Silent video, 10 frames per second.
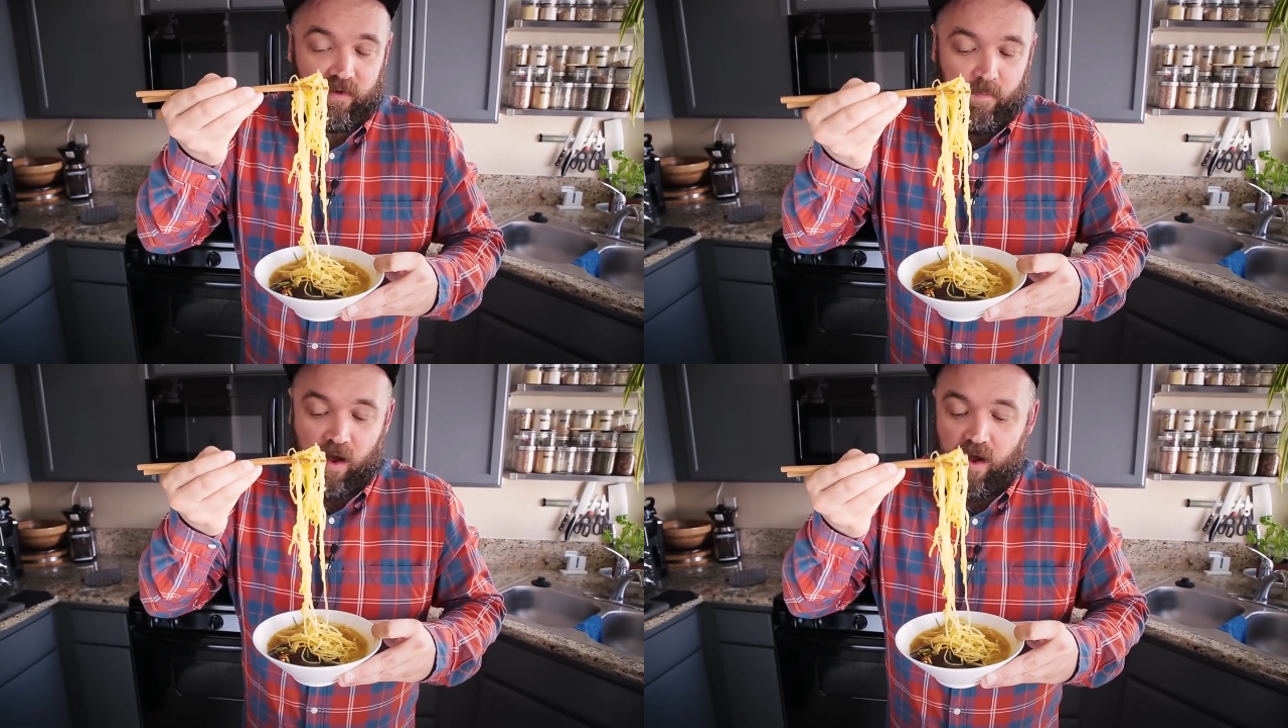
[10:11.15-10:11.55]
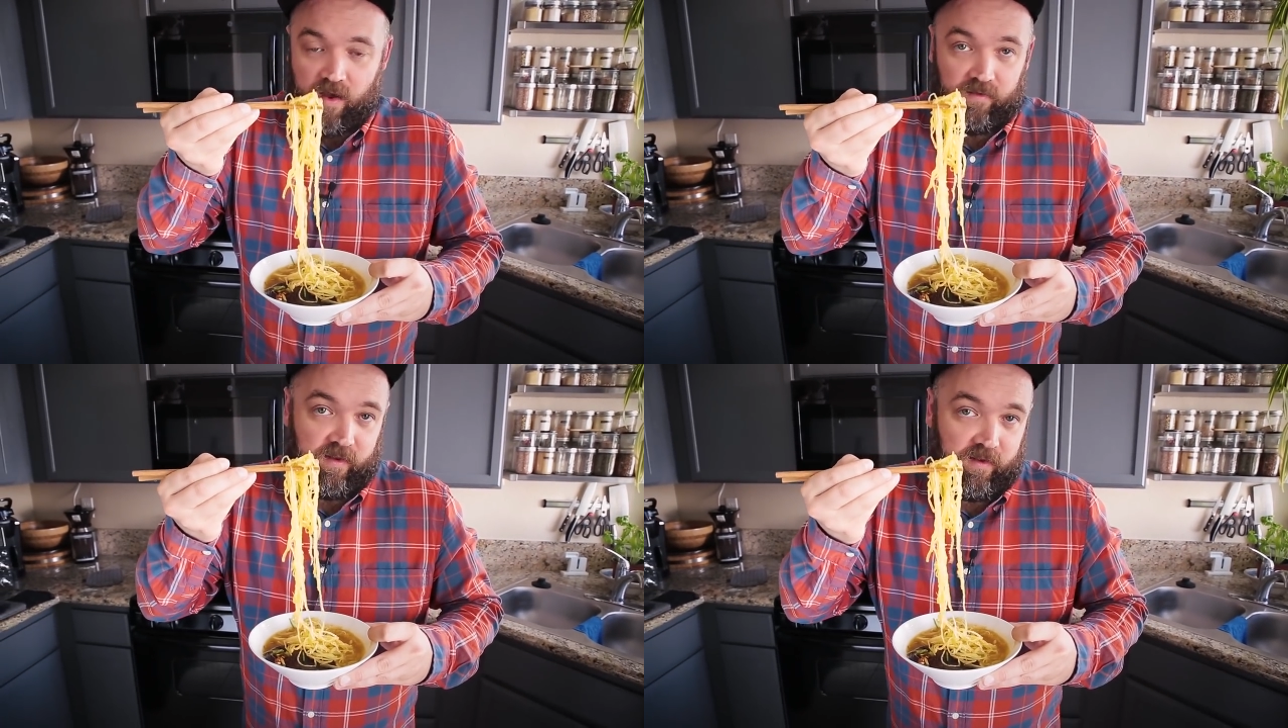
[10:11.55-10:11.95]
Come
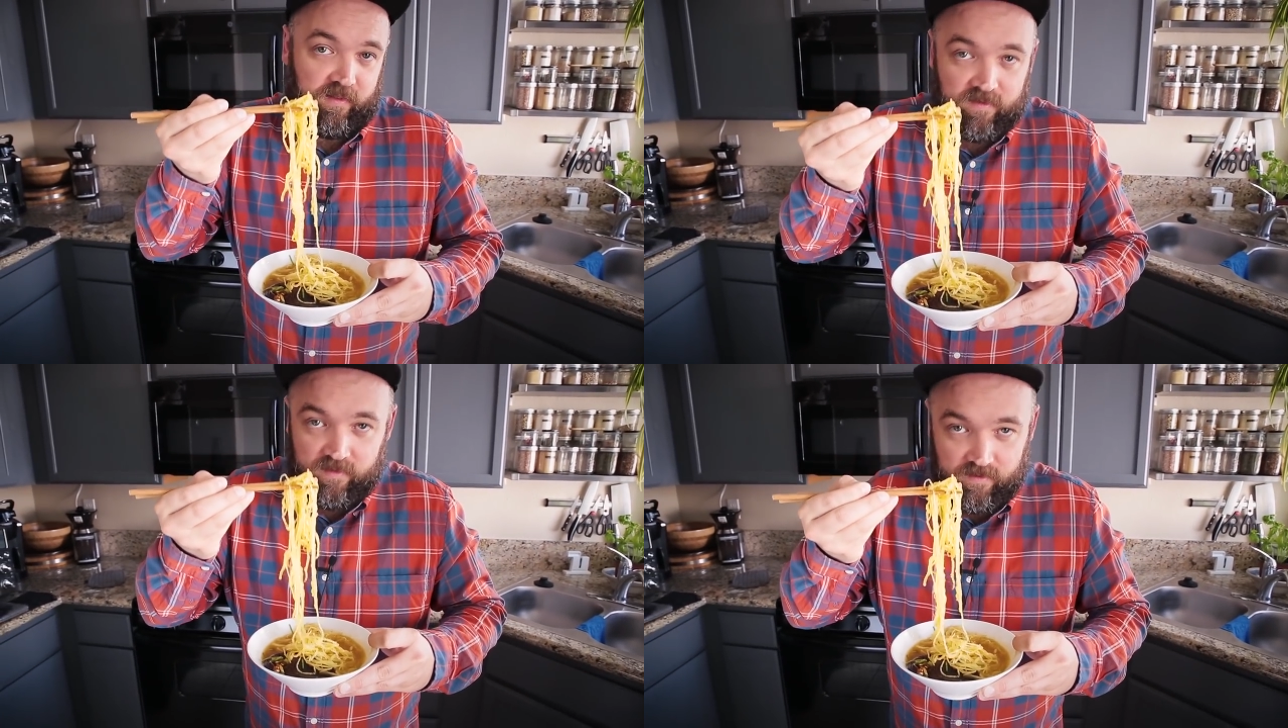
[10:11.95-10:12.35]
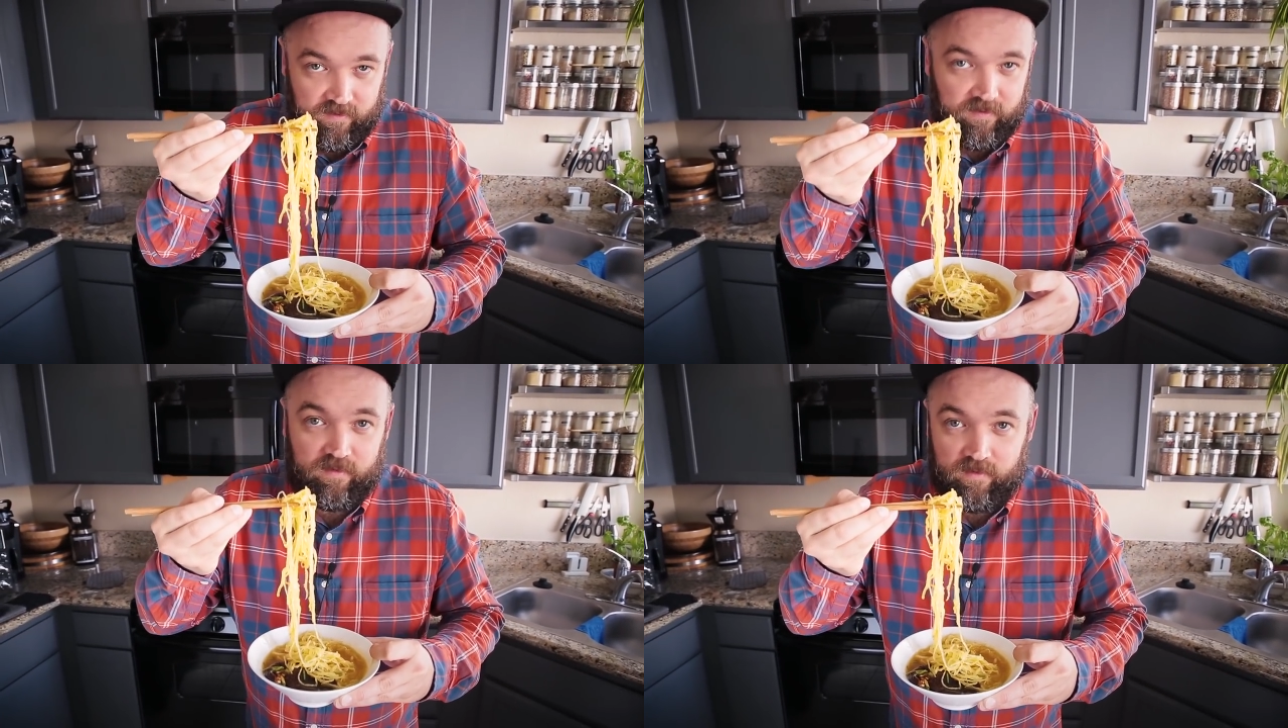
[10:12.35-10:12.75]
on, like,
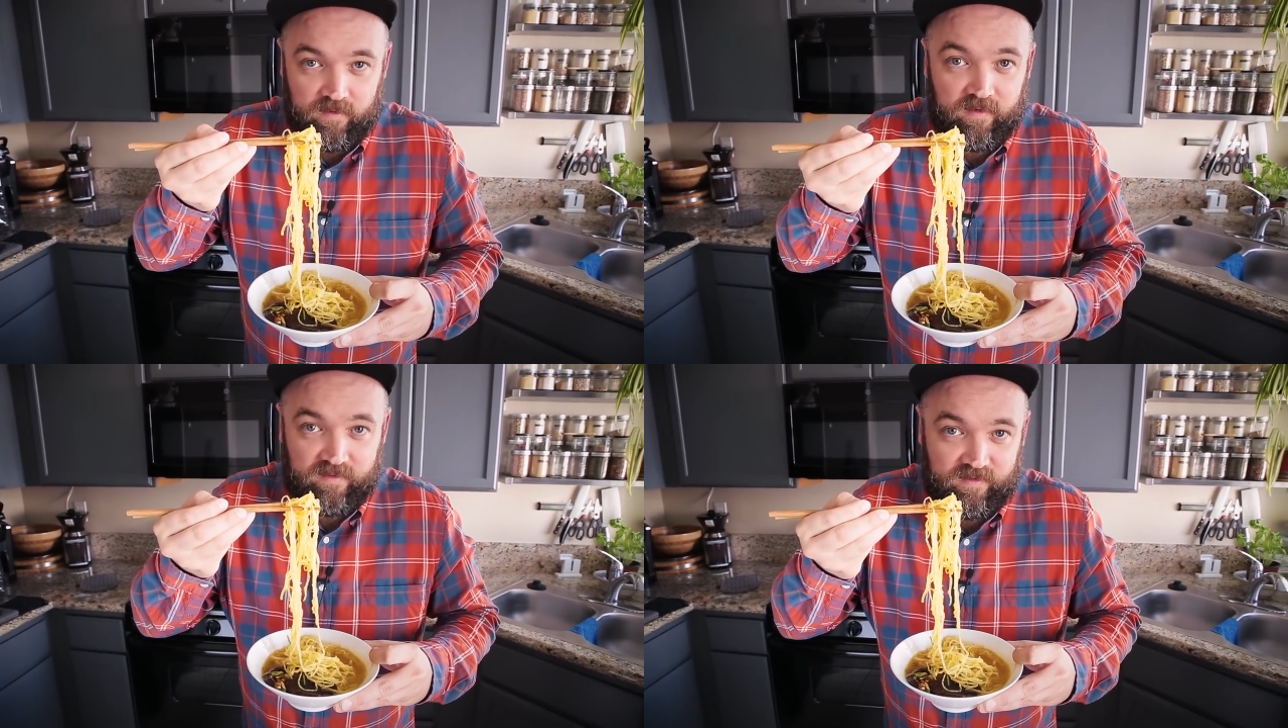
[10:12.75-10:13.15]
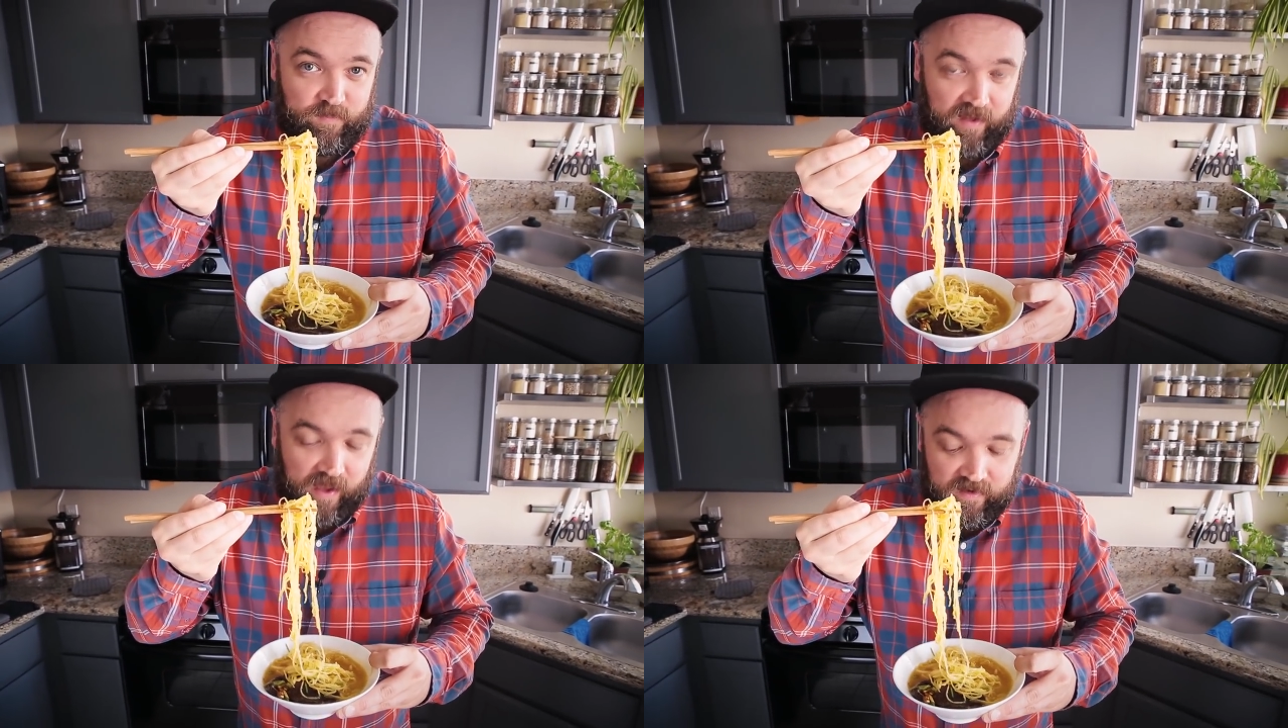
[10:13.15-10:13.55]
this is
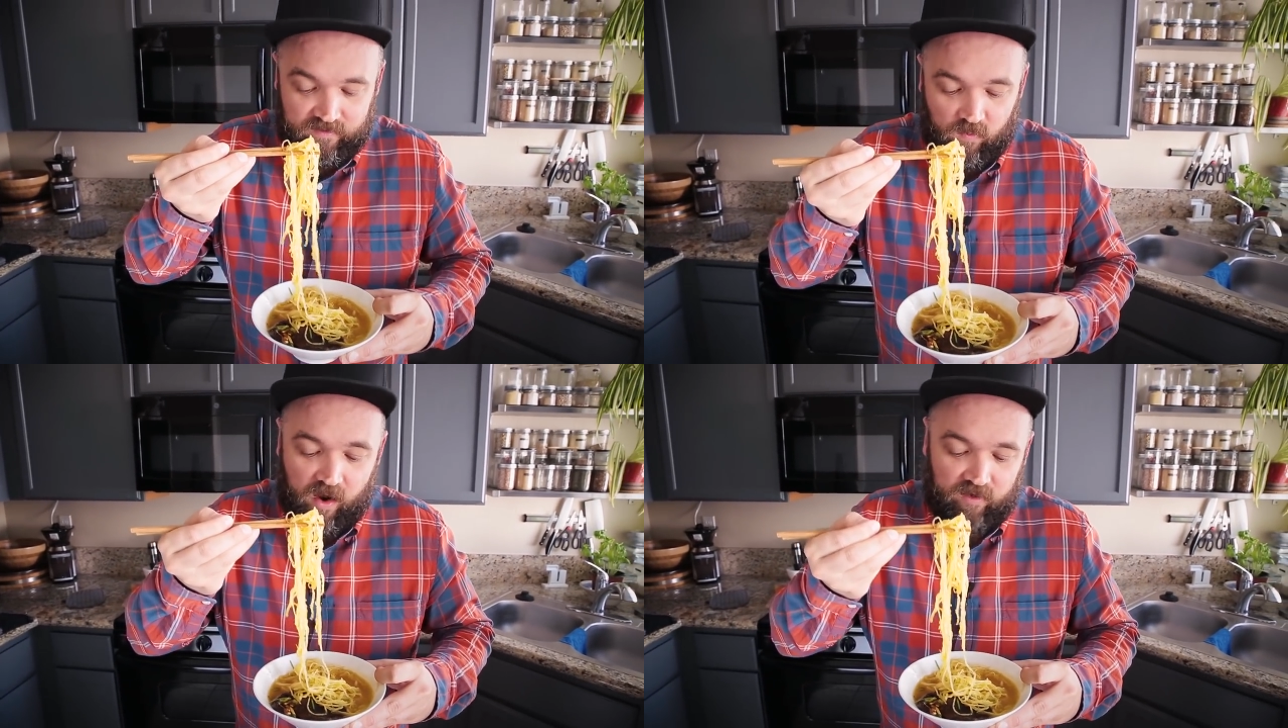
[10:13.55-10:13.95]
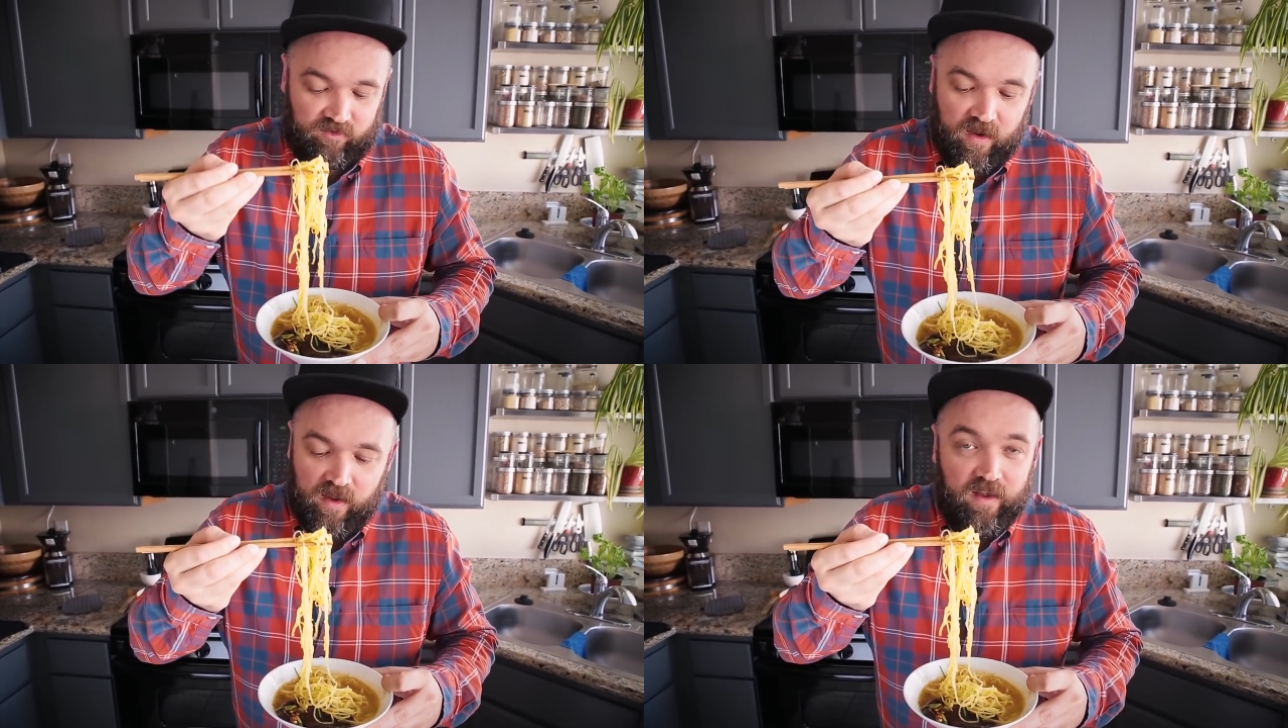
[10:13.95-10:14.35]
spaghetti squash.